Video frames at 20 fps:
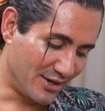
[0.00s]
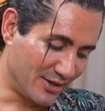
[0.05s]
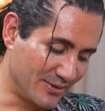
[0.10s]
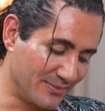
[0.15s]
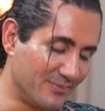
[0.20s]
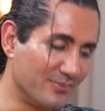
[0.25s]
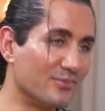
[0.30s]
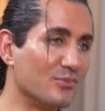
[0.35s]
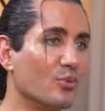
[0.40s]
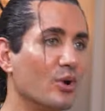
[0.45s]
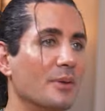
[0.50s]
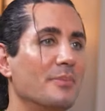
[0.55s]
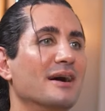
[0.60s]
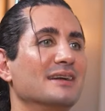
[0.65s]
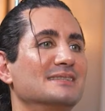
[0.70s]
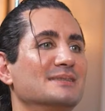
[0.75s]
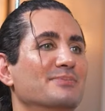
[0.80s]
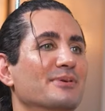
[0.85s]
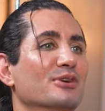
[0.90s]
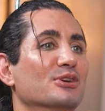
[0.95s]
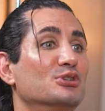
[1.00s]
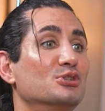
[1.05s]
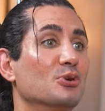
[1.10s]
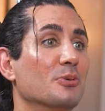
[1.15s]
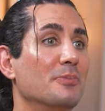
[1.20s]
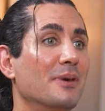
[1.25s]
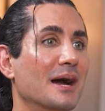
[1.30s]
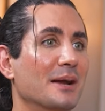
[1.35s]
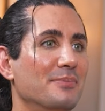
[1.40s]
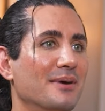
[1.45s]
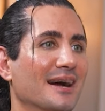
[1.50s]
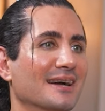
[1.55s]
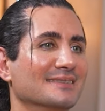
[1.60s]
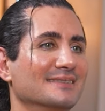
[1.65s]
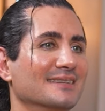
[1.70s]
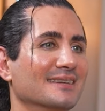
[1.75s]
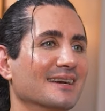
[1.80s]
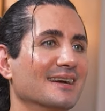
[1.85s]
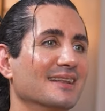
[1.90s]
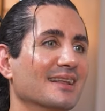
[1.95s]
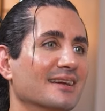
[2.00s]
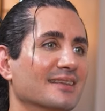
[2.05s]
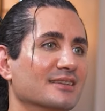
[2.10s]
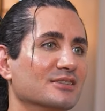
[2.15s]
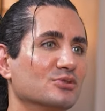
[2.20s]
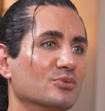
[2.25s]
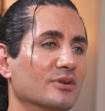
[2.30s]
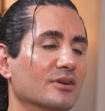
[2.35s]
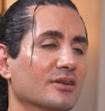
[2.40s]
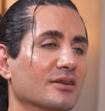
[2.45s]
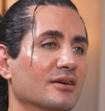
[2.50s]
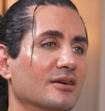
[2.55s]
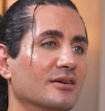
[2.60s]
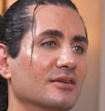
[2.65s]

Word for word: Um, what about spiritual bypassing? I like this one a